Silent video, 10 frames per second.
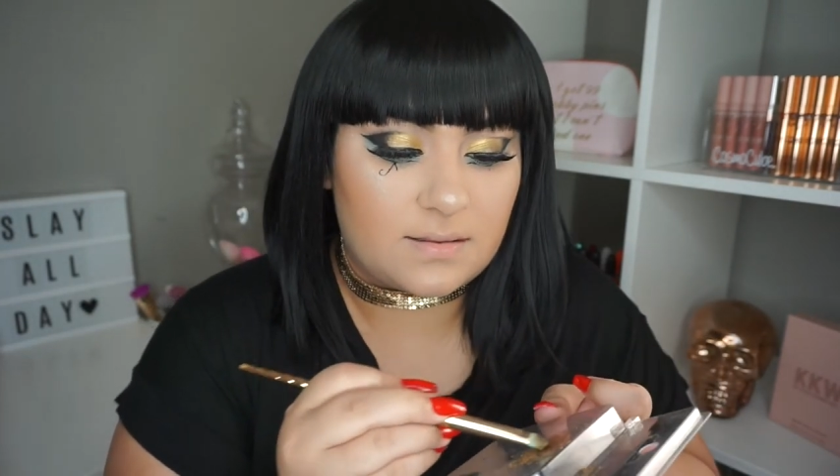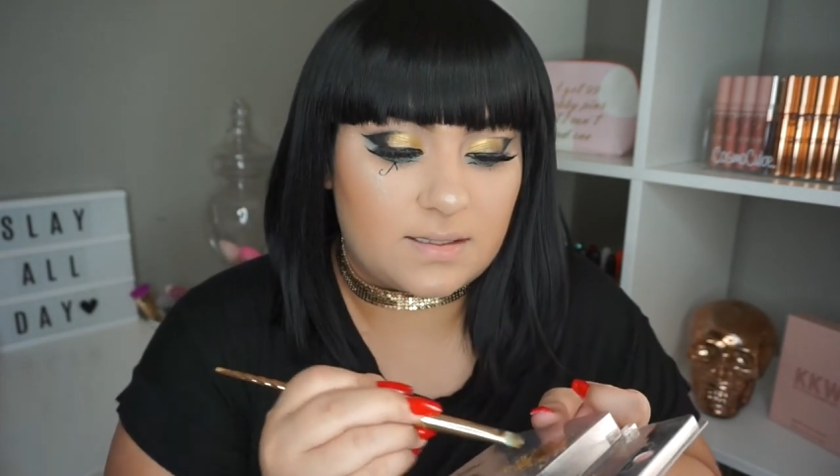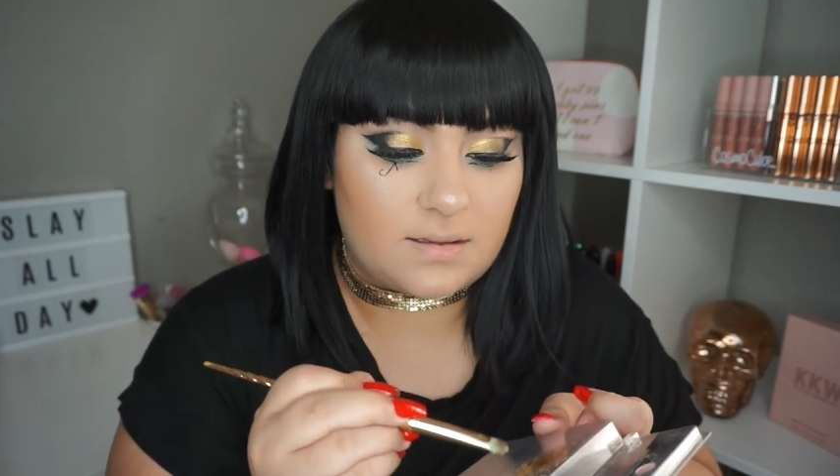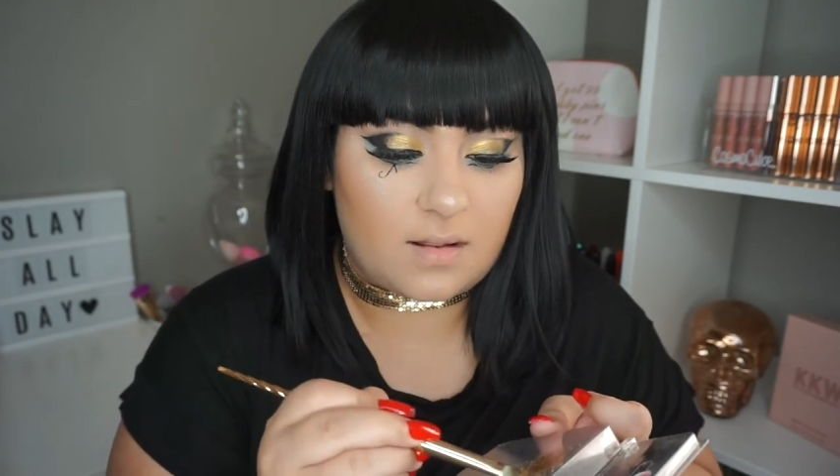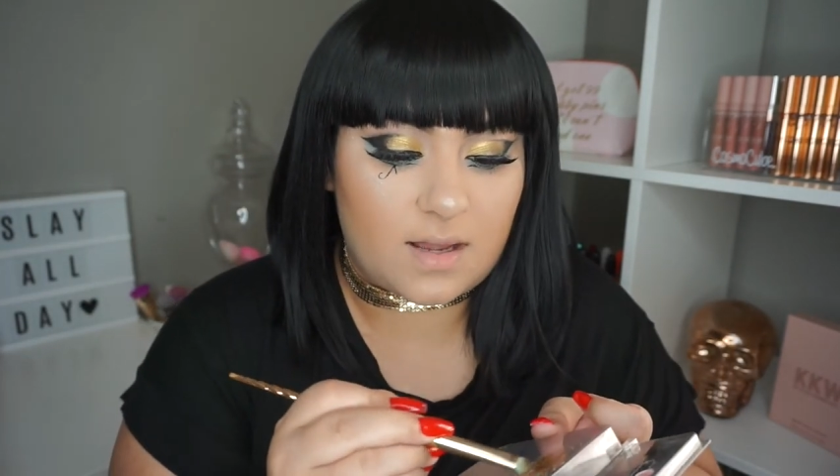
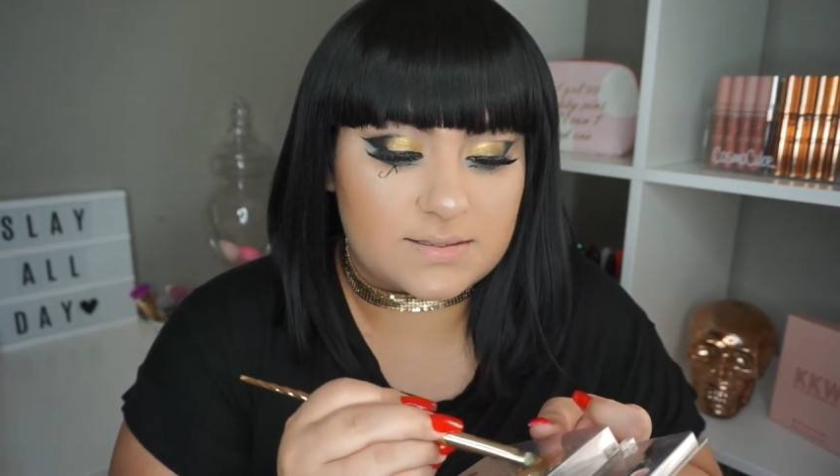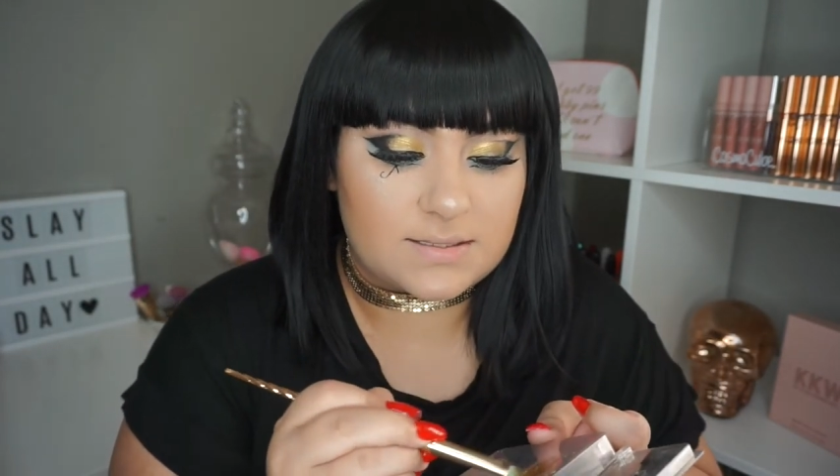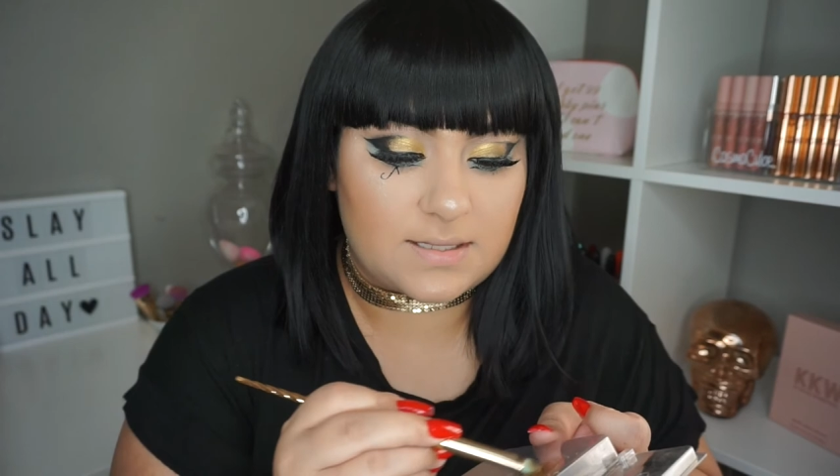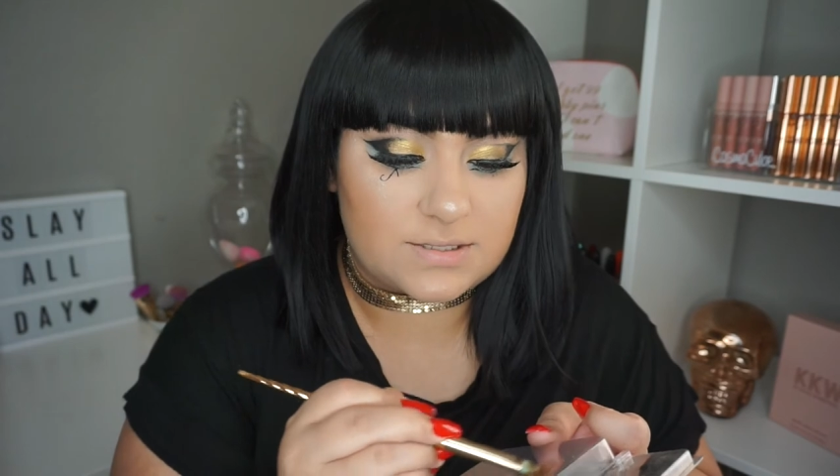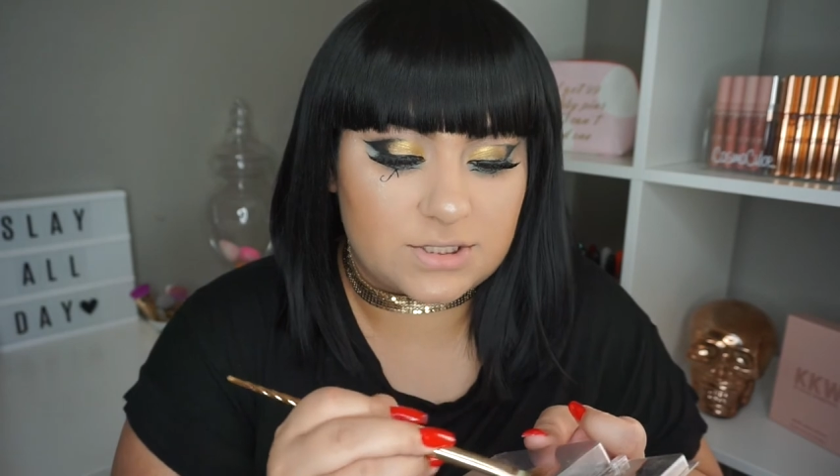the gloss
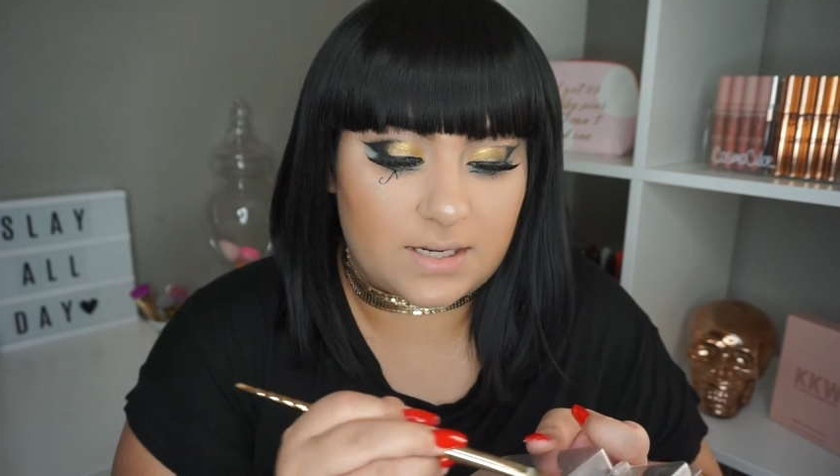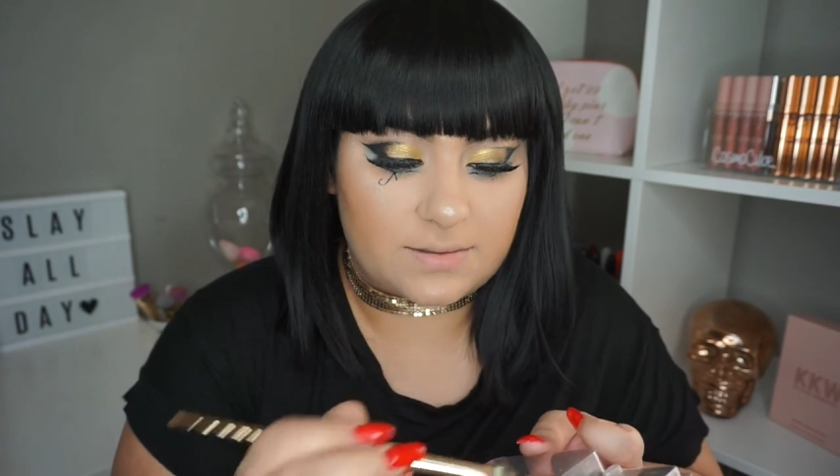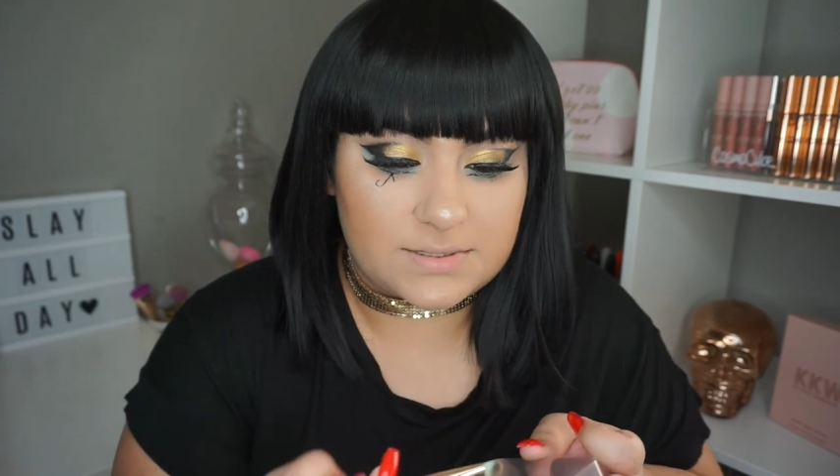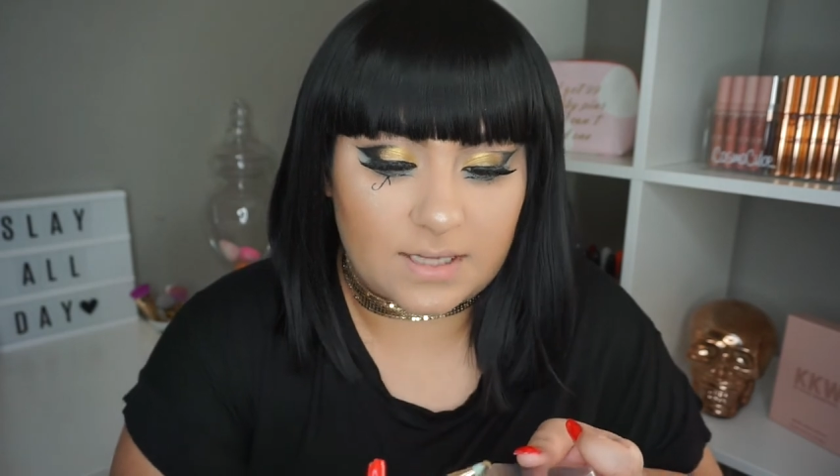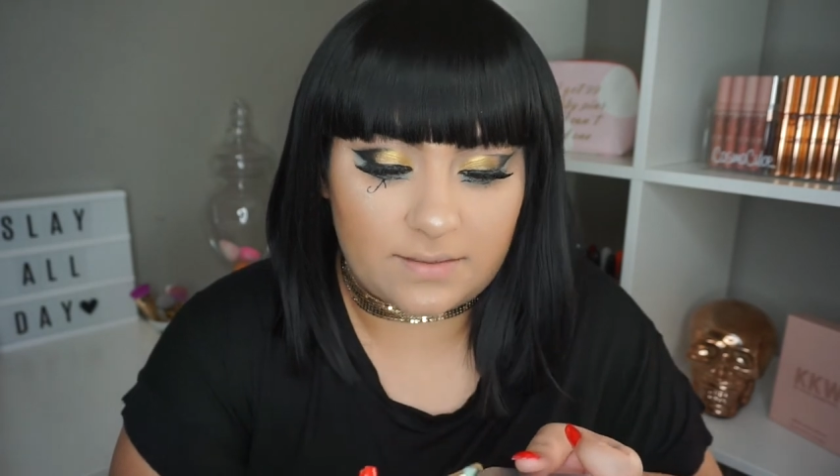and the shadow
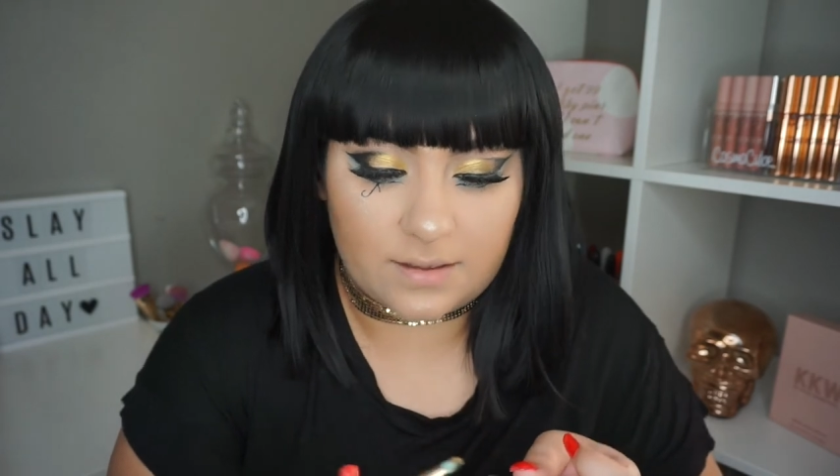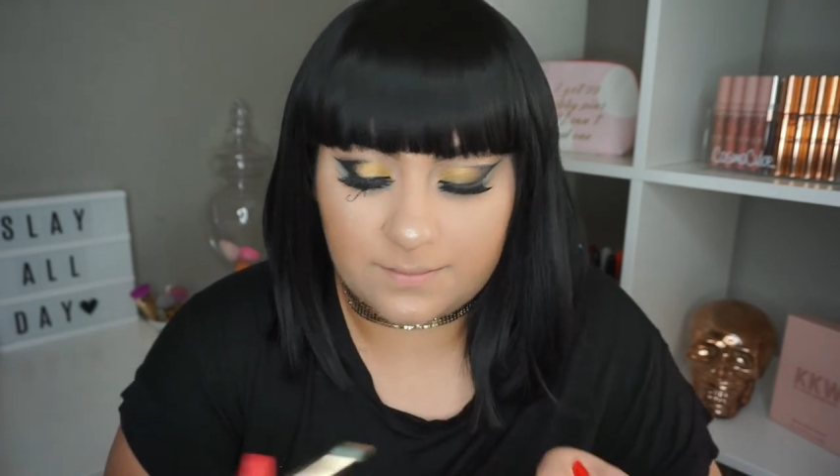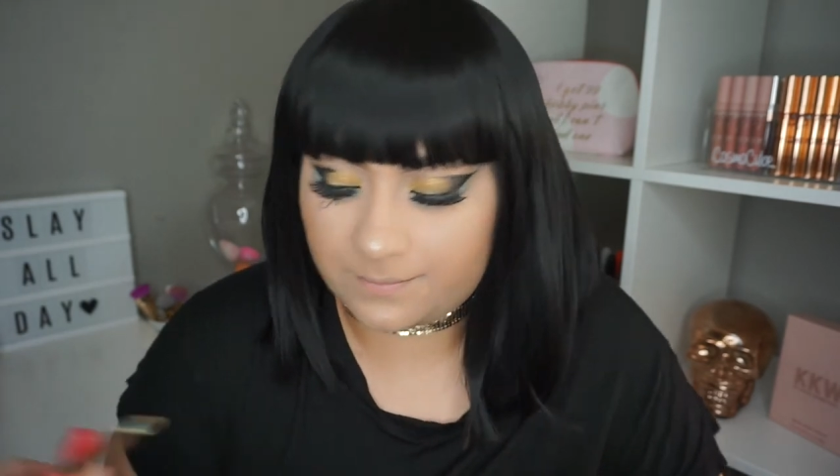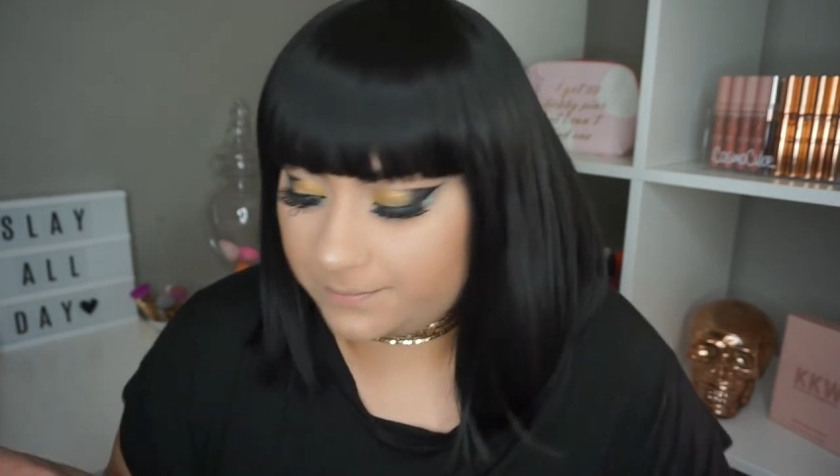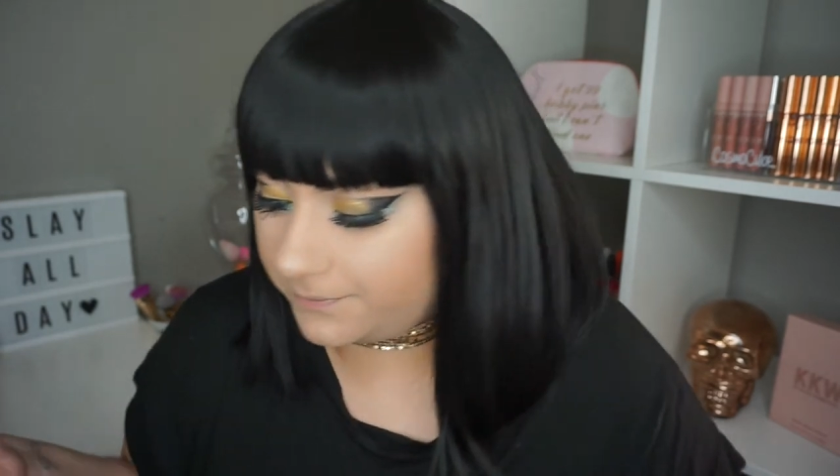together.